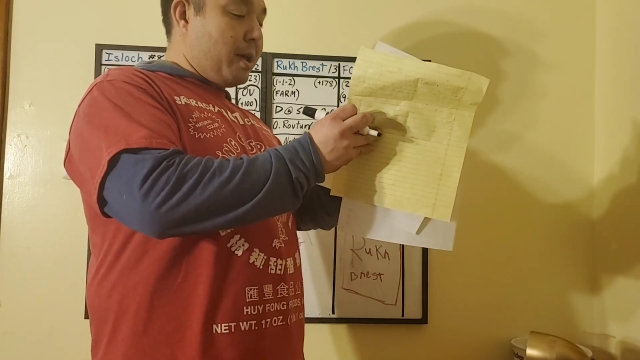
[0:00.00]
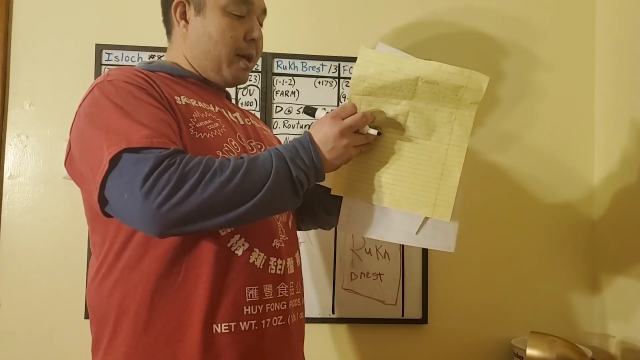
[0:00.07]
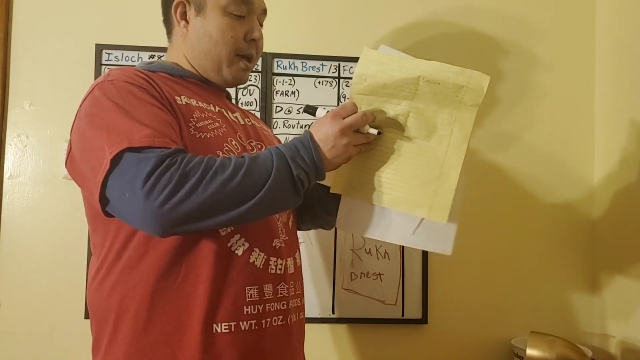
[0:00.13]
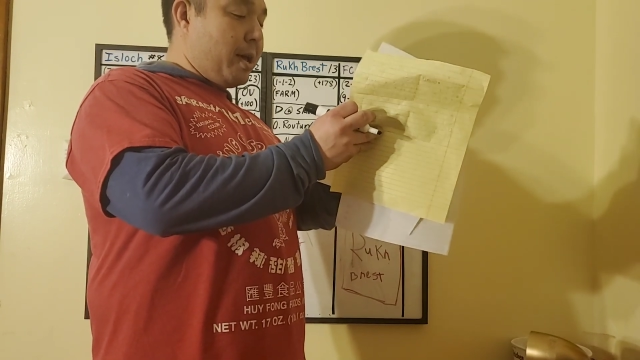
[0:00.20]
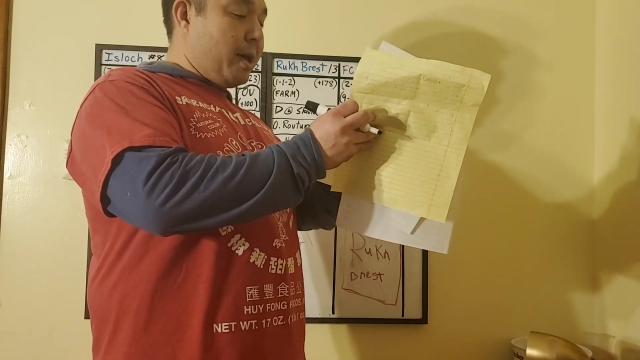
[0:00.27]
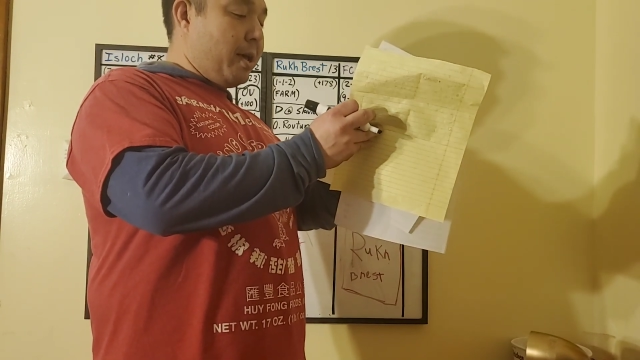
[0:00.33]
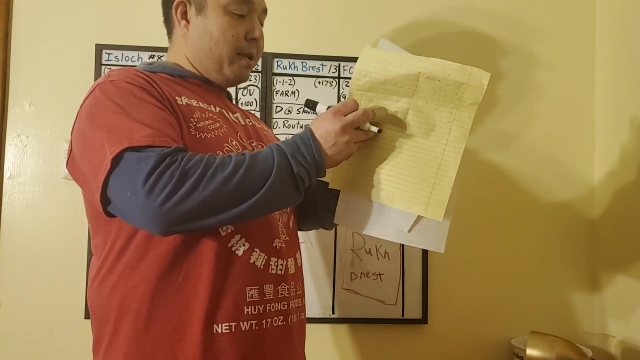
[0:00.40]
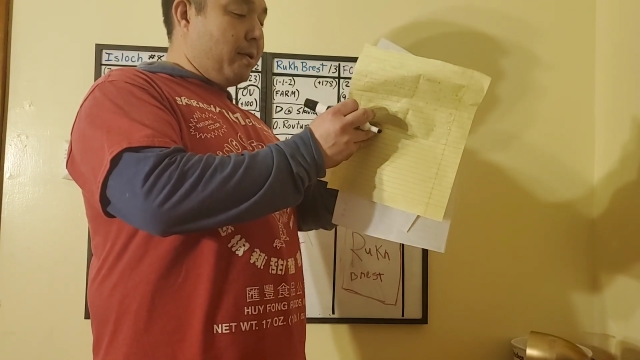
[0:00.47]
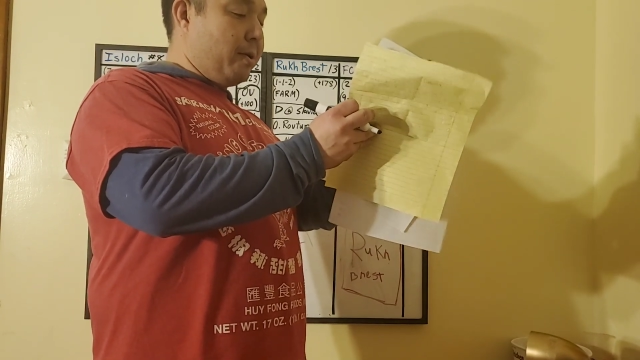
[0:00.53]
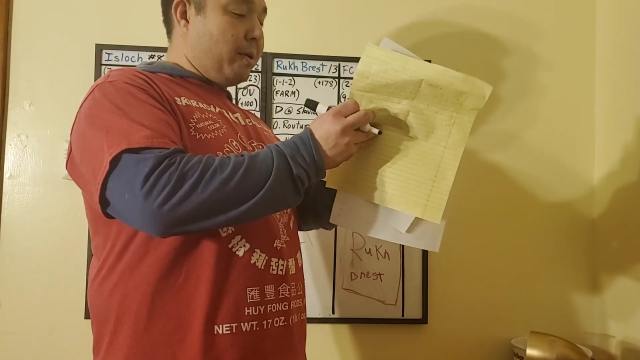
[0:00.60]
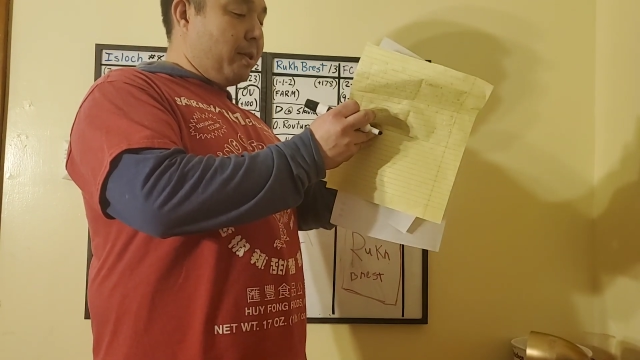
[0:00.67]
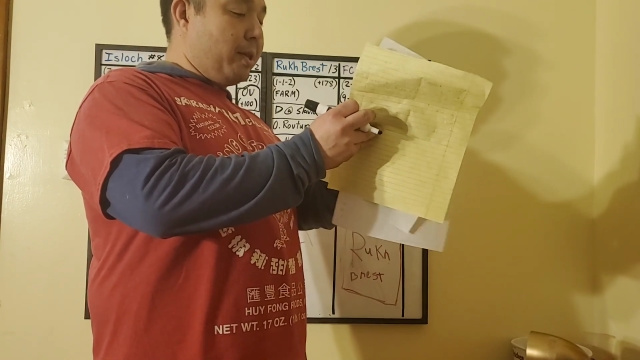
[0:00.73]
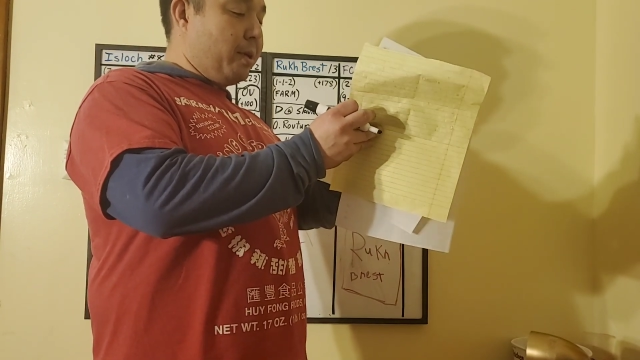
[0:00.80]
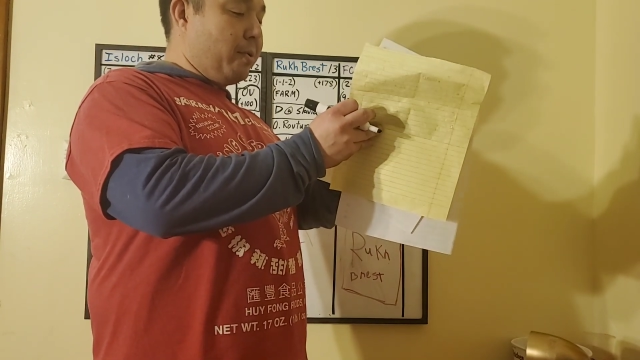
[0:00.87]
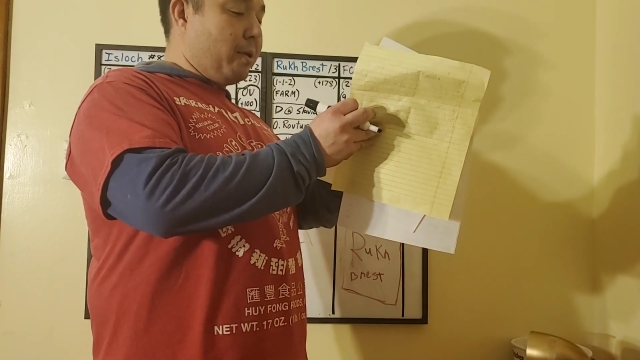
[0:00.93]
And
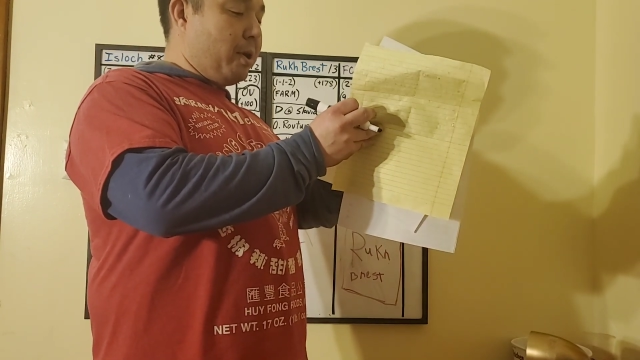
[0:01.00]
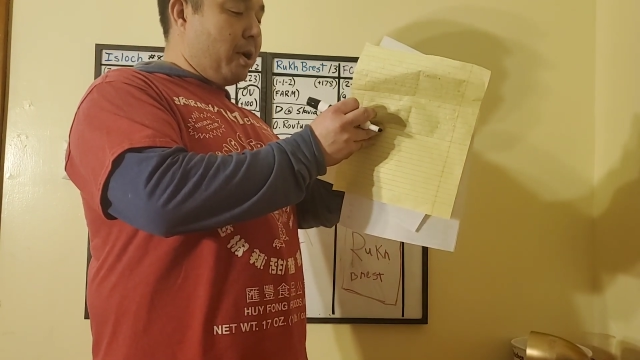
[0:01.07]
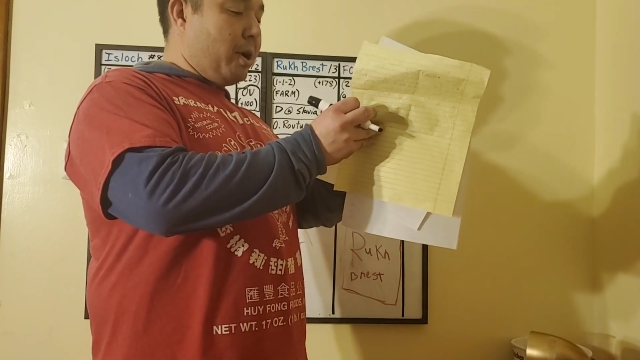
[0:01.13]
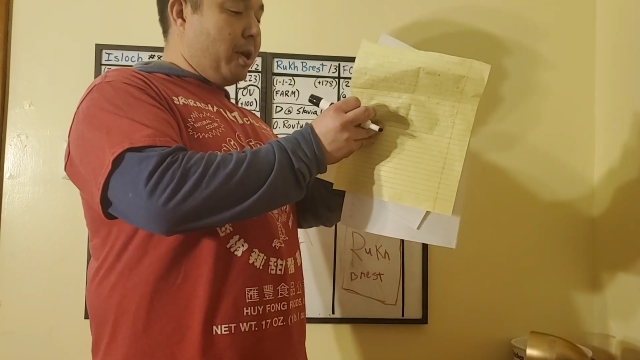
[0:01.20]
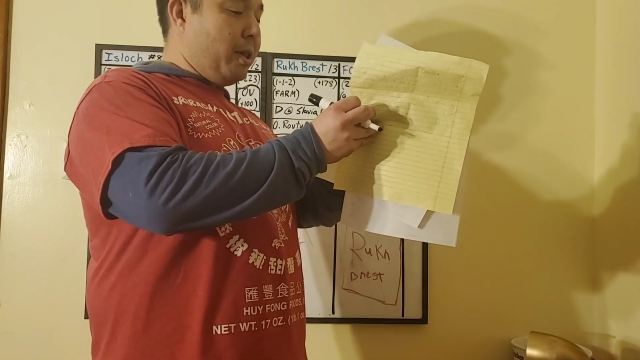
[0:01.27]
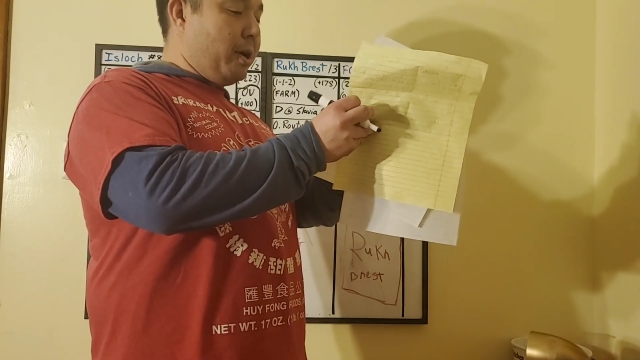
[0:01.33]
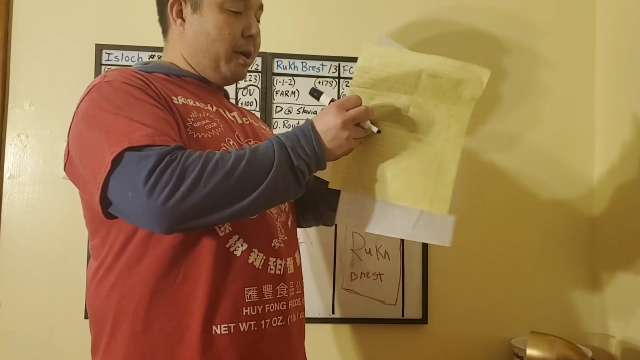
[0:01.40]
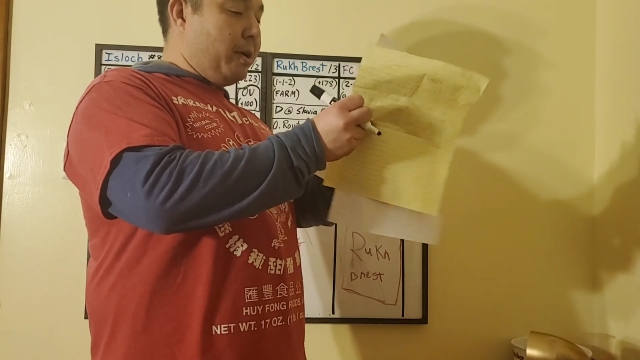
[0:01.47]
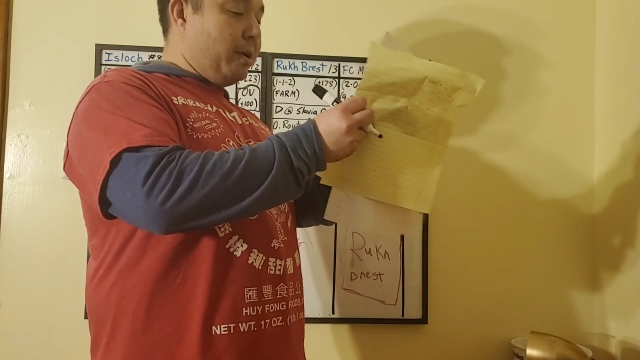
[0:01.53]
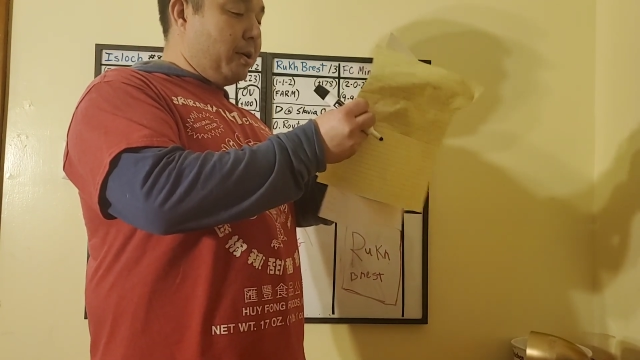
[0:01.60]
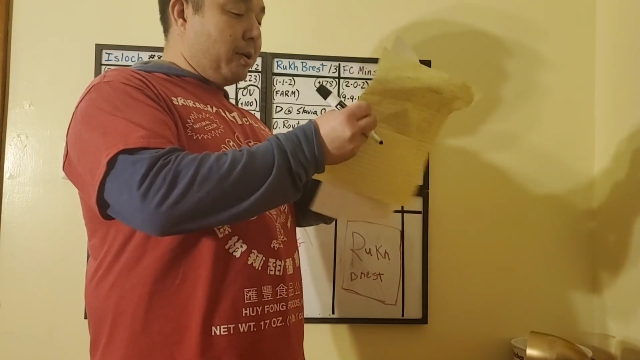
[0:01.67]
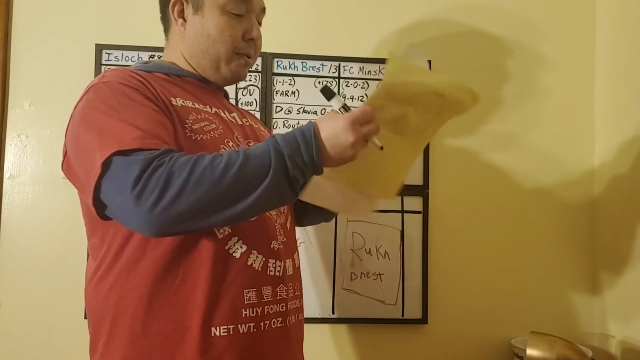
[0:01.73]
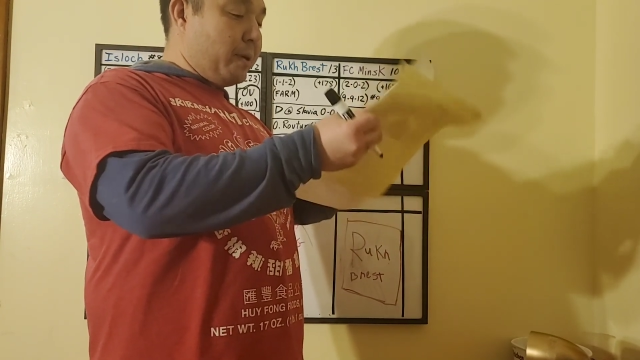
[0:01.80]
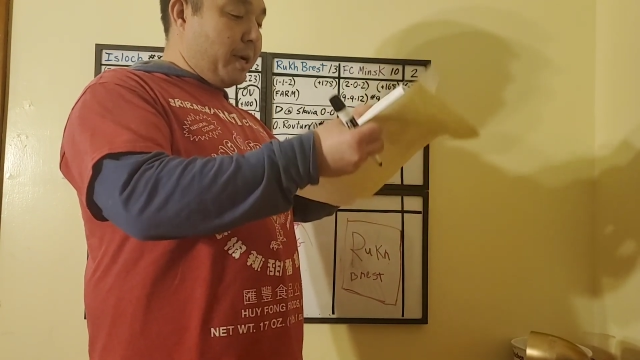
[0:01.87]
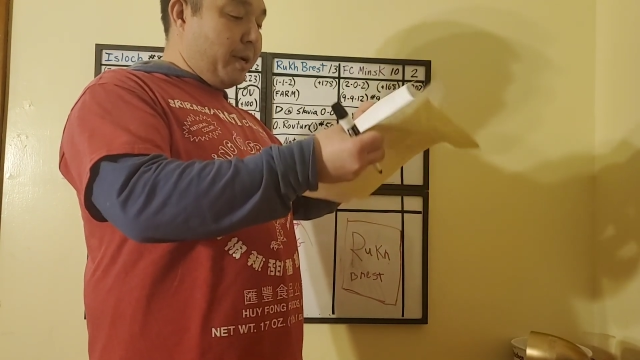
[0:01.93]
they were all
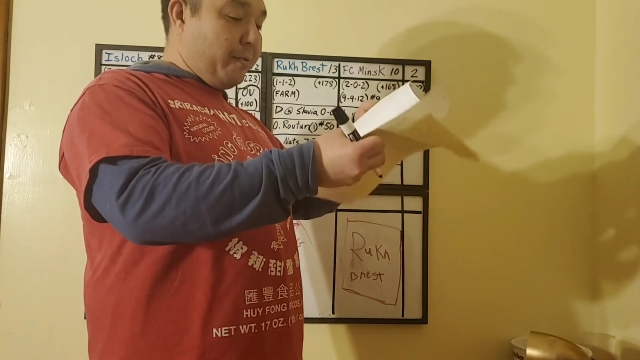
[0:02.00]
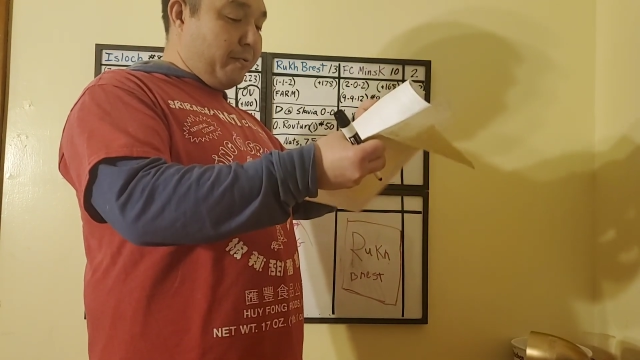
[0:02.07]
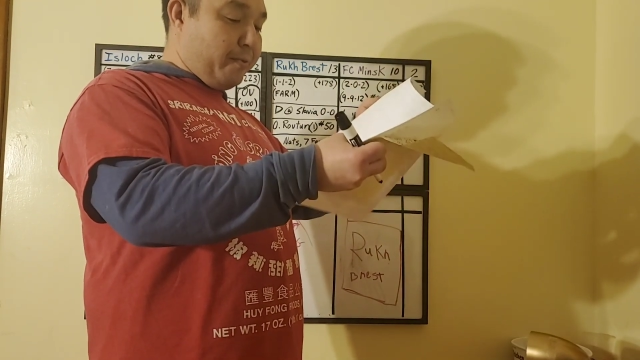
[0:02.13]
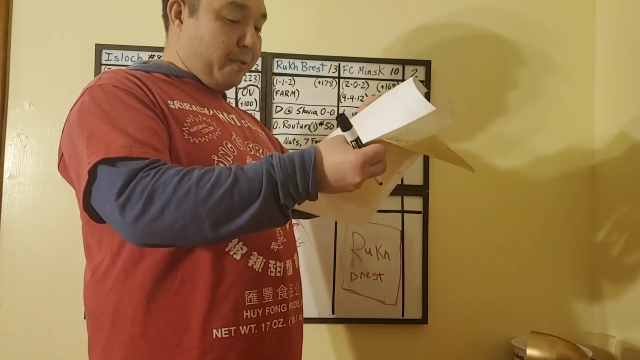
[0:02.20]
under, right?